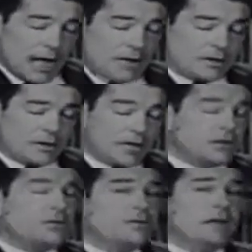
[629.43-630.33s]
I
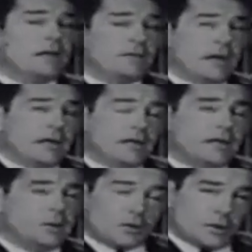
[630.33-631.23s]
suggest that you might find a
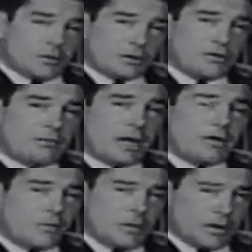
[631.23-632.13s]
subscription to my
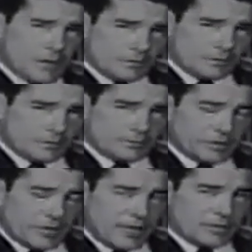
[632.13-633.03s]
report helpful.
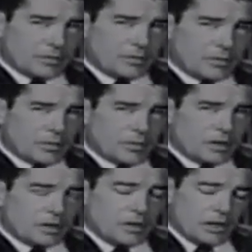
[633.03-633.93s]
The Dan Smoot
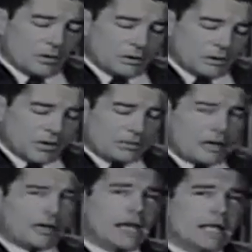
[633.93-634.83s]
report, on which these
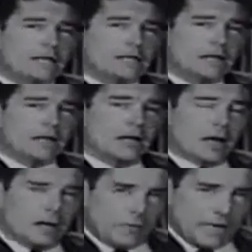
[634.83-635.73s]
broadcasts
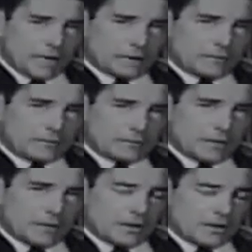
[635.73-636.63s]
are based,
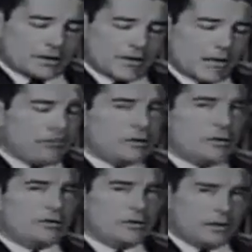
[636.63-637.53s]
is sent every
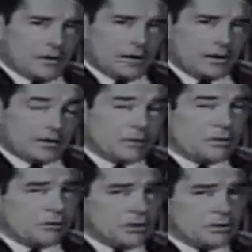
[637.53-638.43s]
week through the mails and
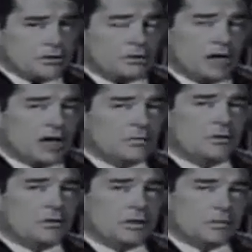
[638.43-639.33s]
will reach you long
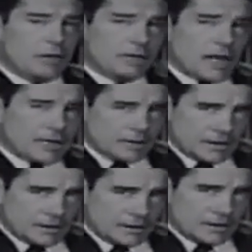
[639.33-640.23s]
before the broadcast
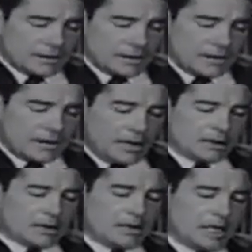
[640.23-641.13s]
does.
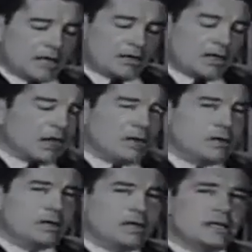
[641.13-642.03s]
It contains
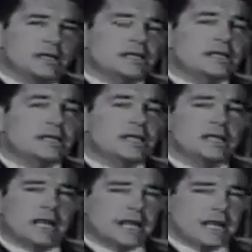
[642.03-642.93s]
documentation and
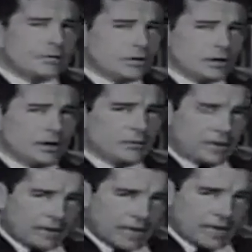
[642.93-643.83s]
details I cannot put on the
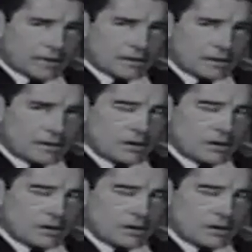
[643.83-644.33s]
broadcast.